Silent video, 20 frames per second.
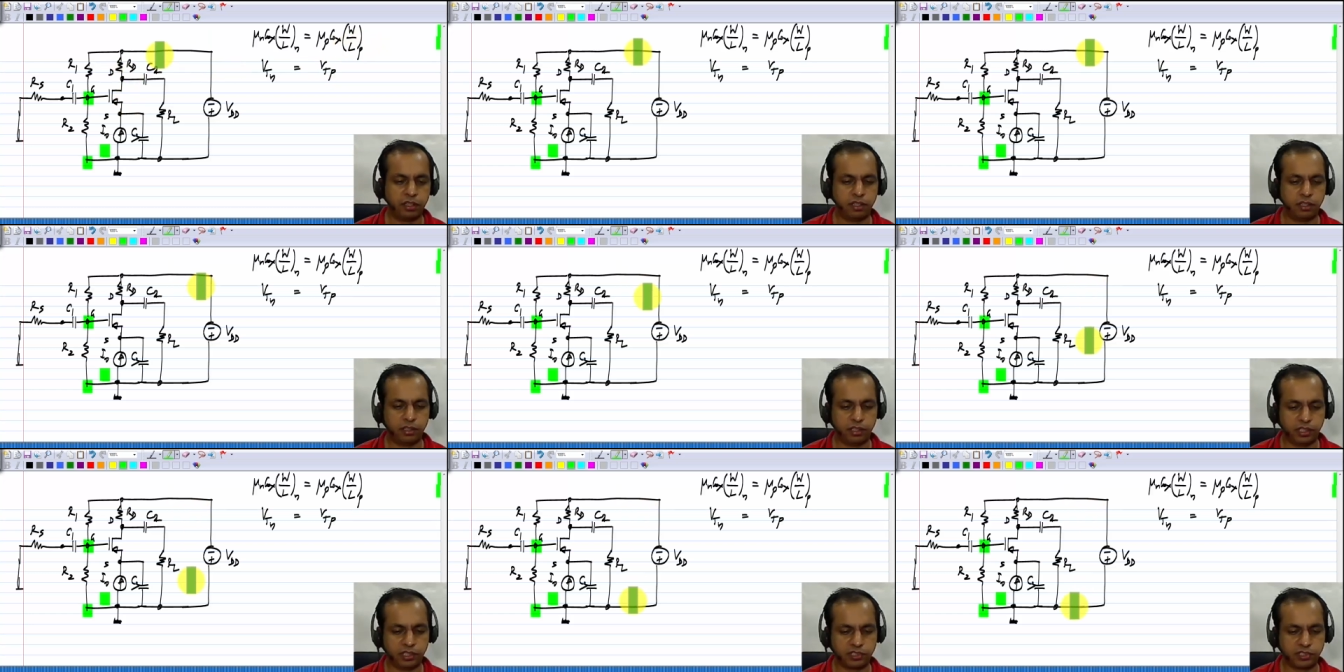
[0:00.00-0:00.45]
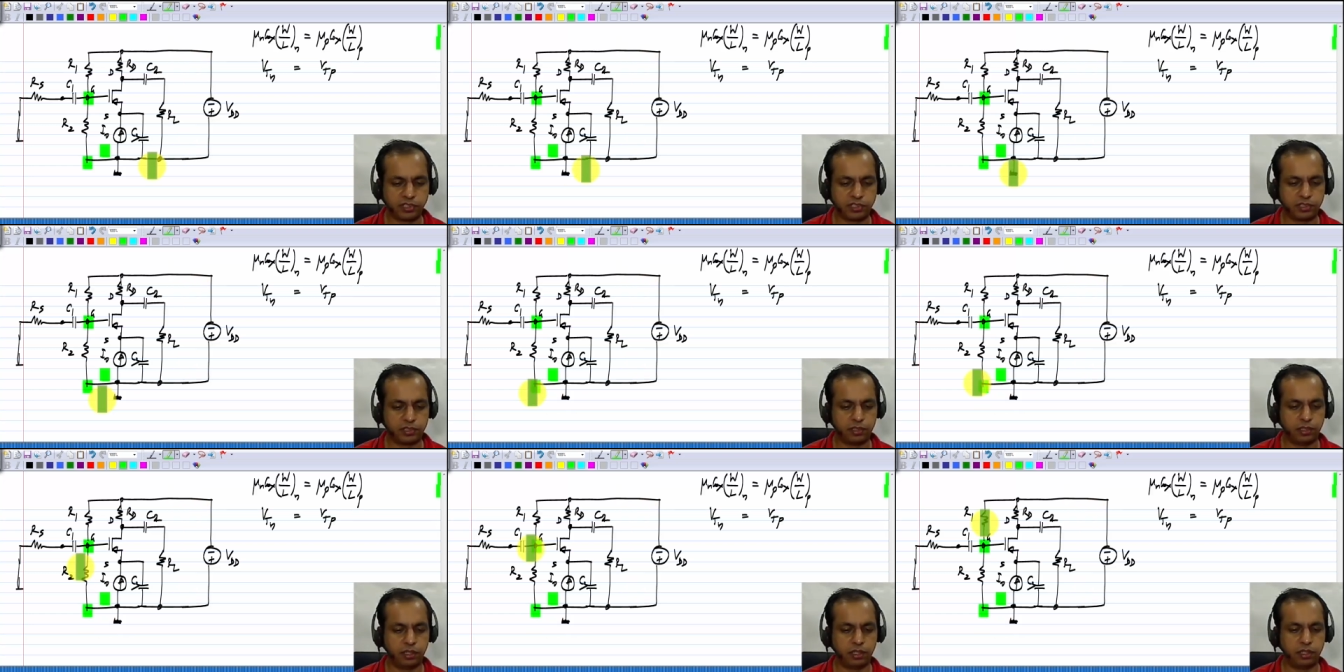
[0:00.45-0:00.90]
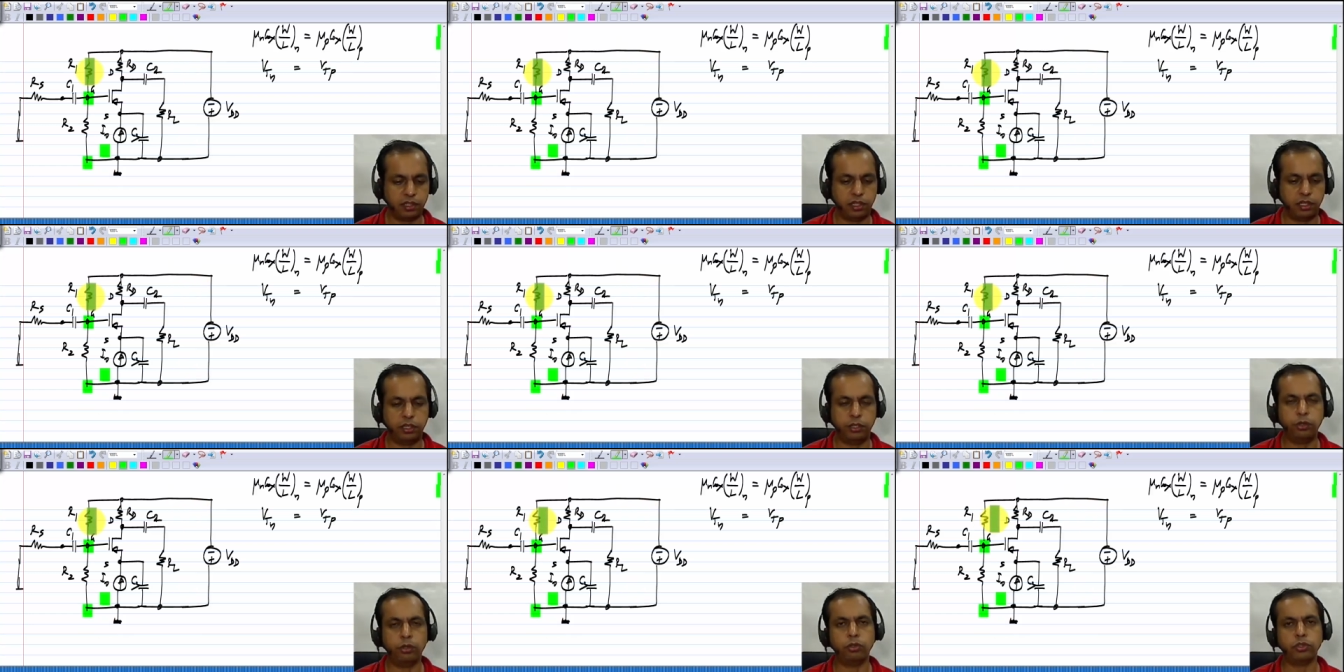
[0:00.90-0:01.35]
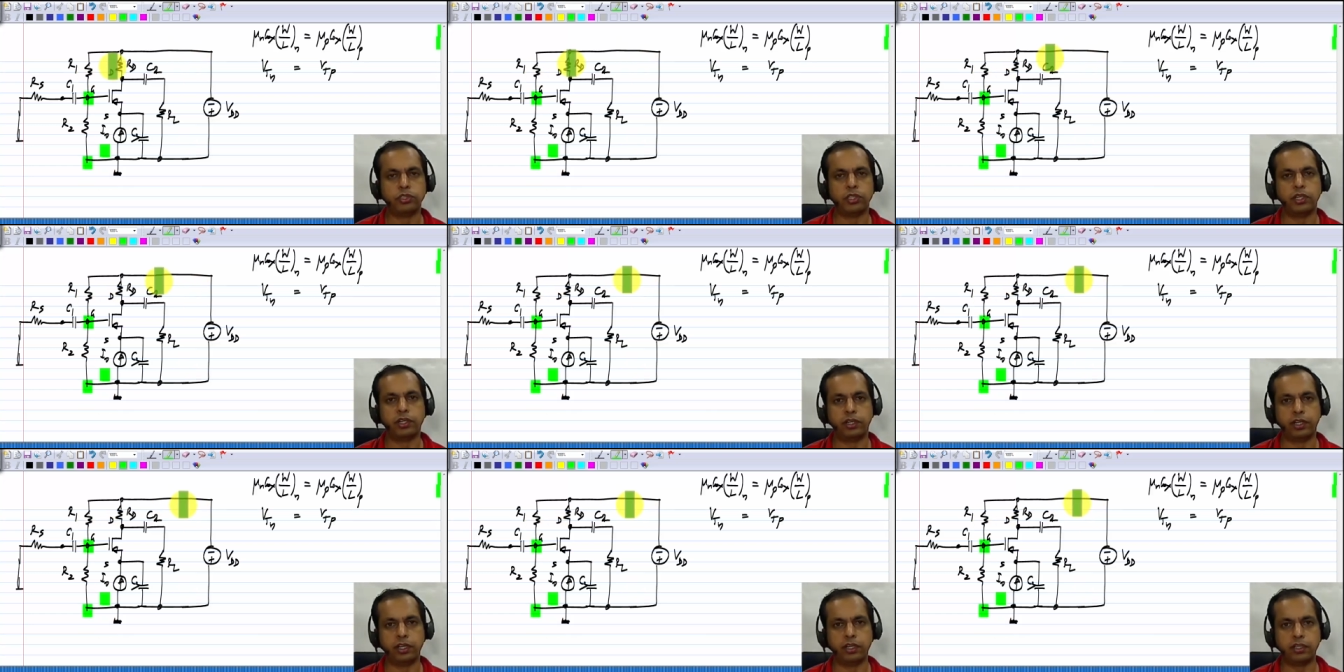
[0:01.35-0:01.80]
this new
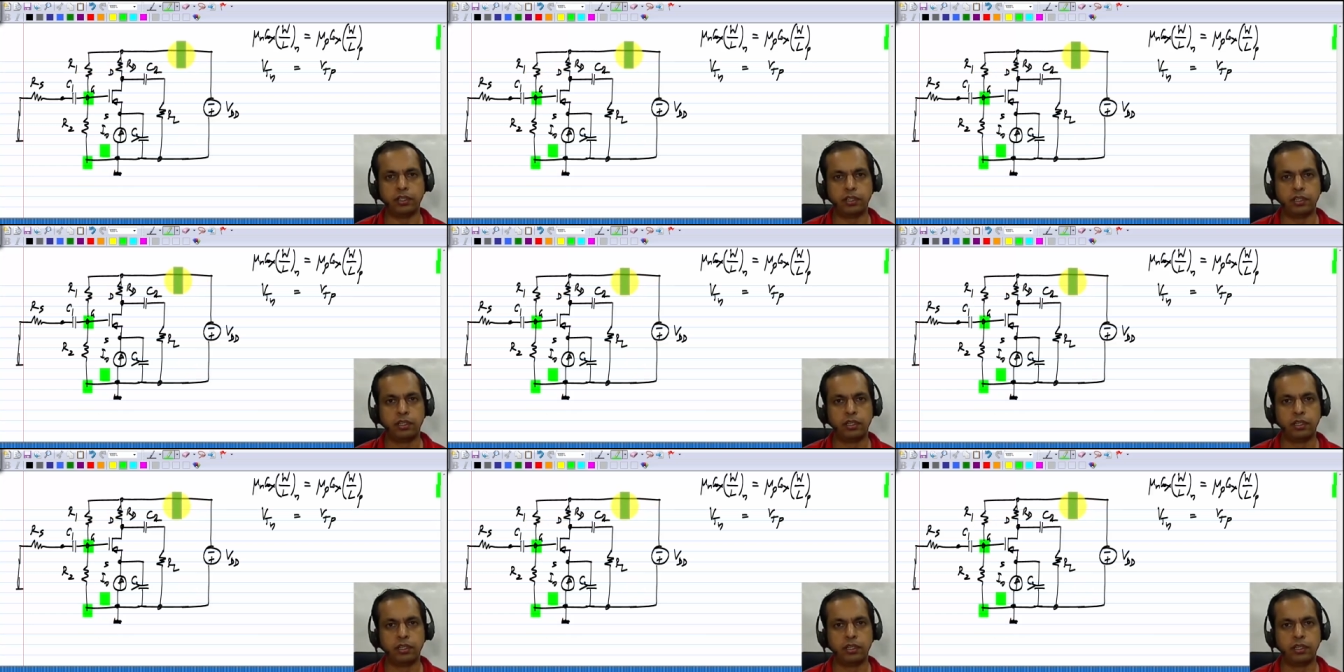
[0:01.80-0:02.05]
circuit